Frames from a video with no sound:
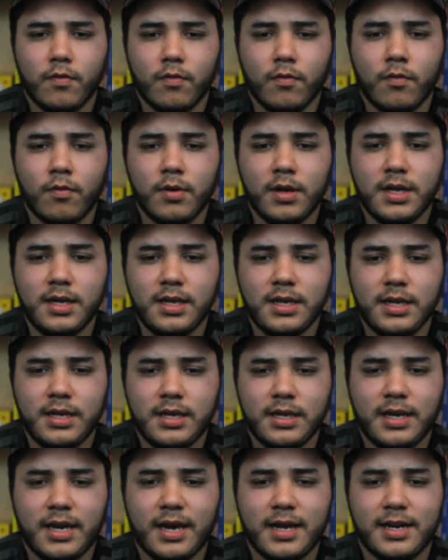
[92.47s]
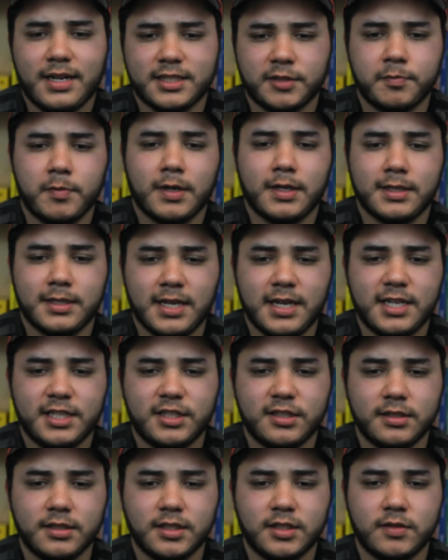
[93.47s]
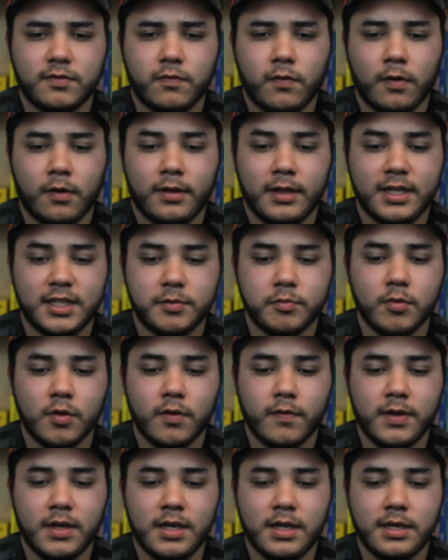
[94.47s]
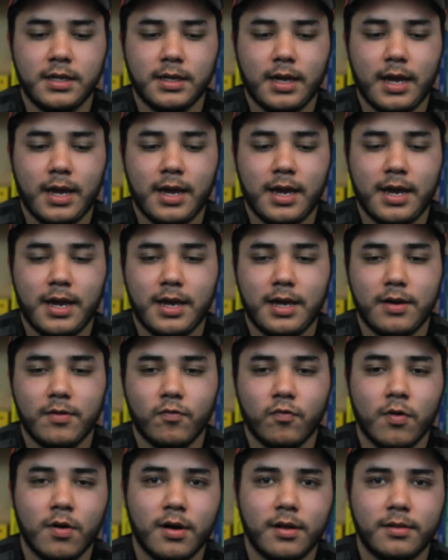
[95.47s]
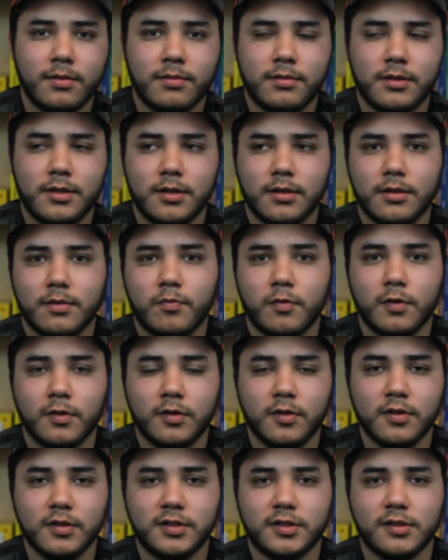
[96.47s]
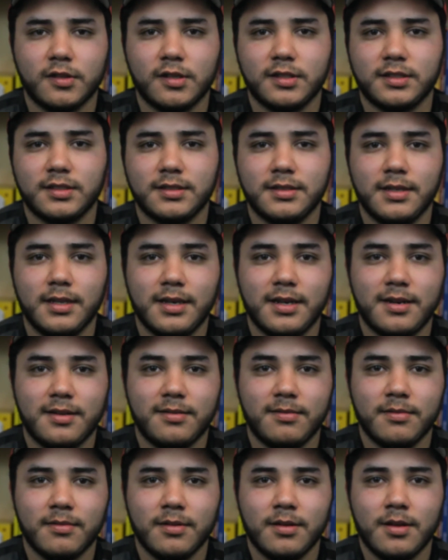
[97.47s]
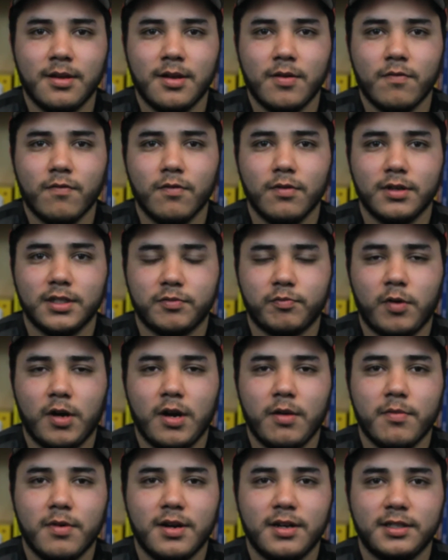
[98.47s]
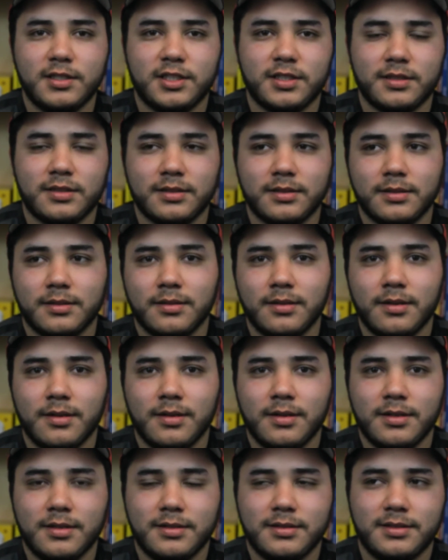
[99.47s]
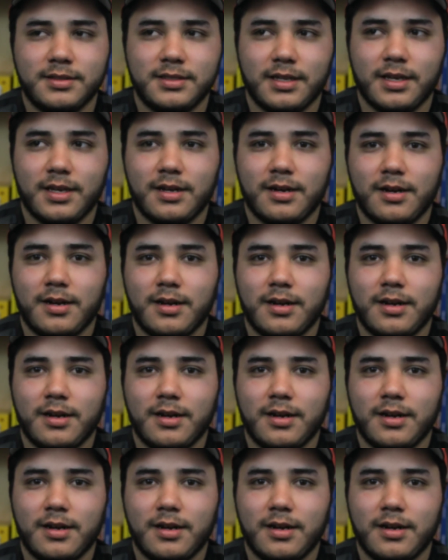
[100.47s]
we had expectations for this movie, and what the producers did was pretty much said,